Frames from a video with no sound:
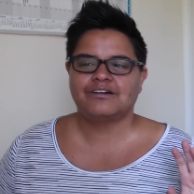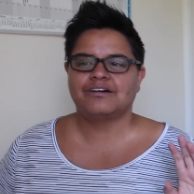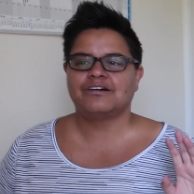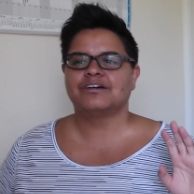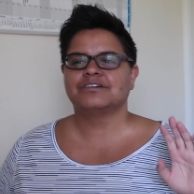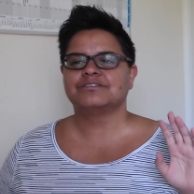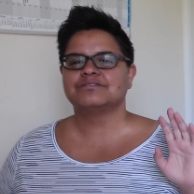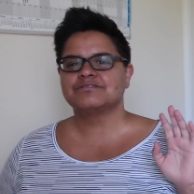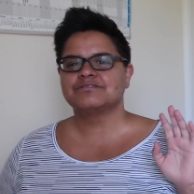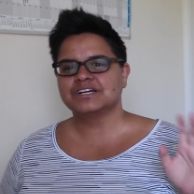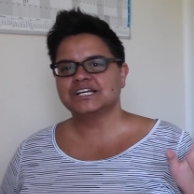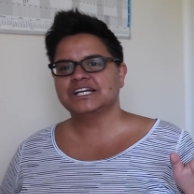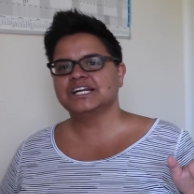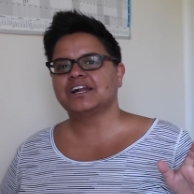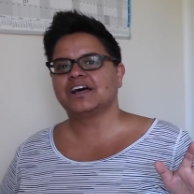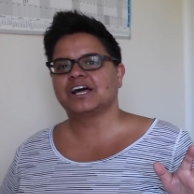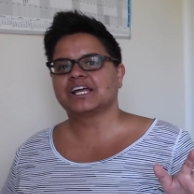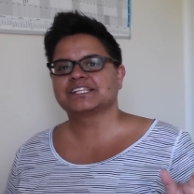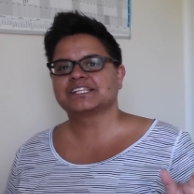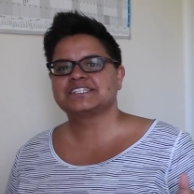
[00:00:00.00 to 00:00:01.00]
I really
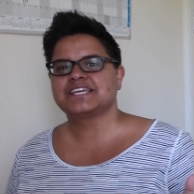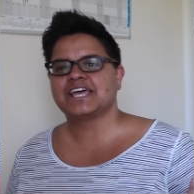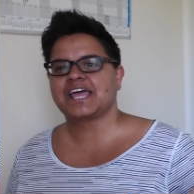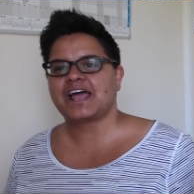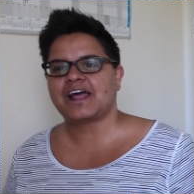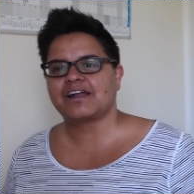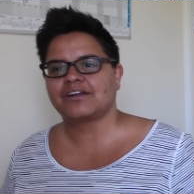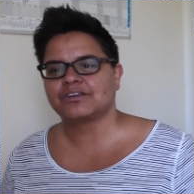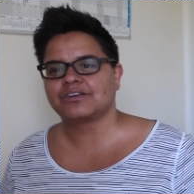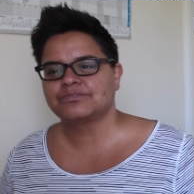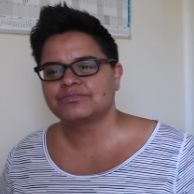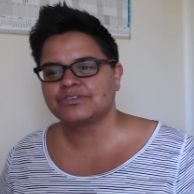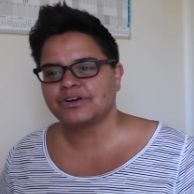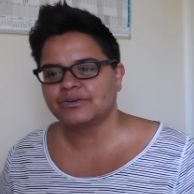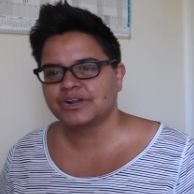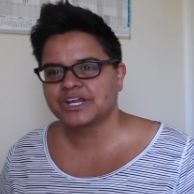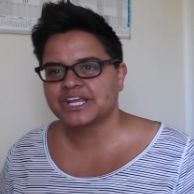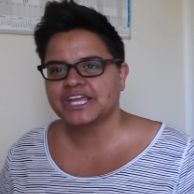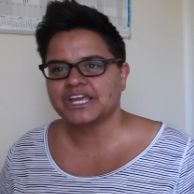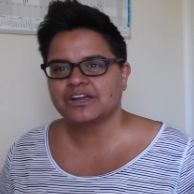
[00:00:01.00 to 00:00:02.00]
liked it and I felt
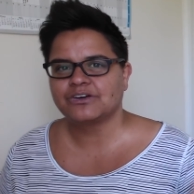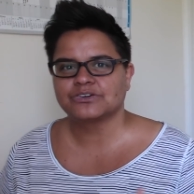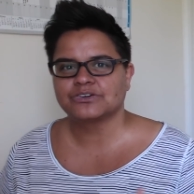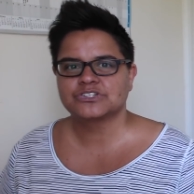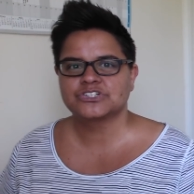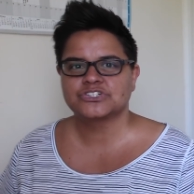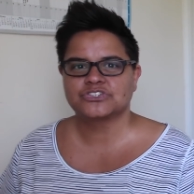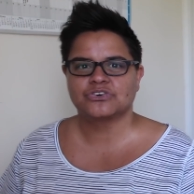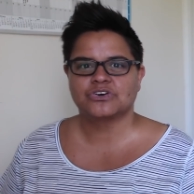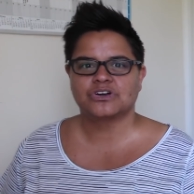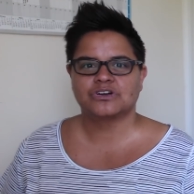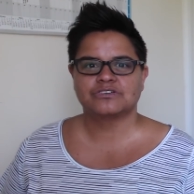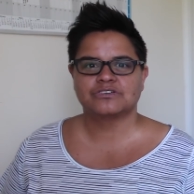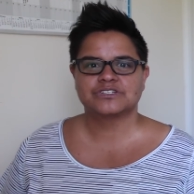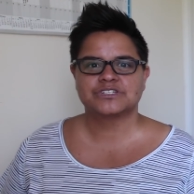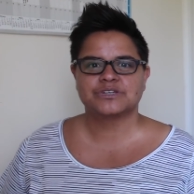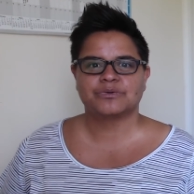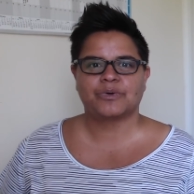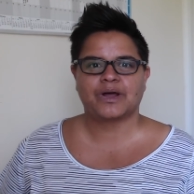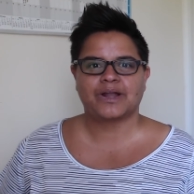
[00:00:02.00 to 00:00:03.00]
like it got stronger
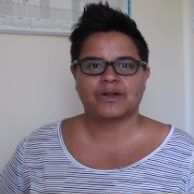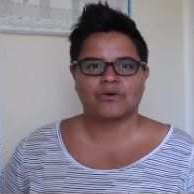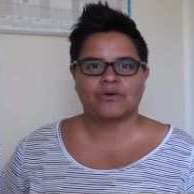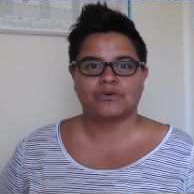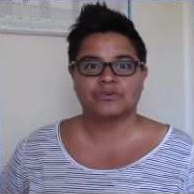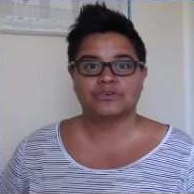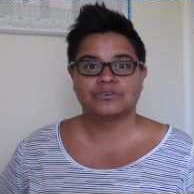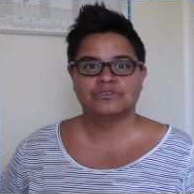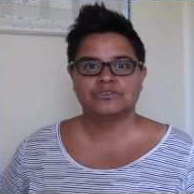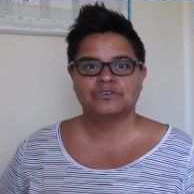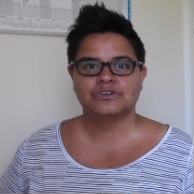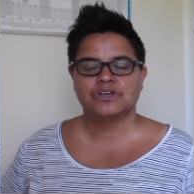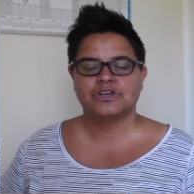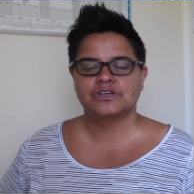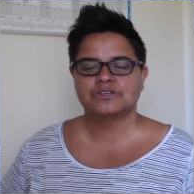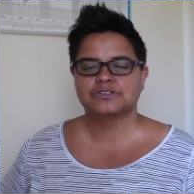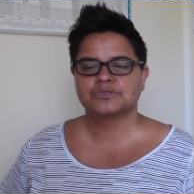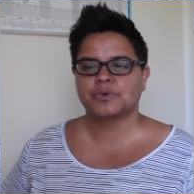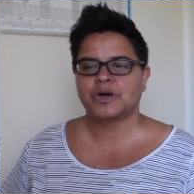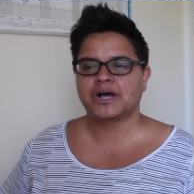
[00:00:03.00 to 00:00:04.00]
as it went on
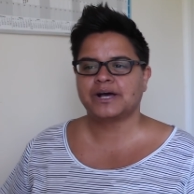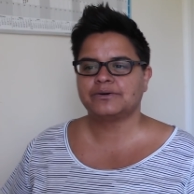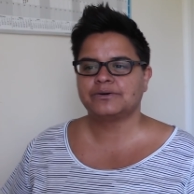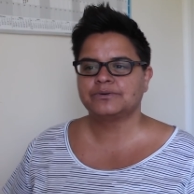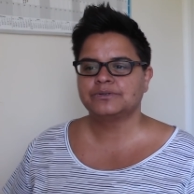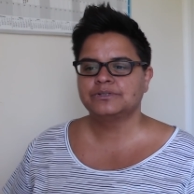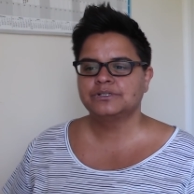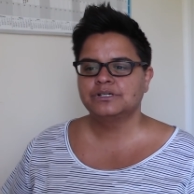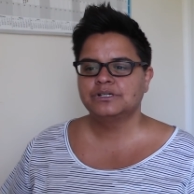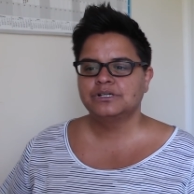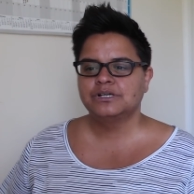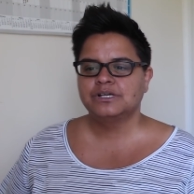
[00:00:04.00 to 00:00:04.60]
as well.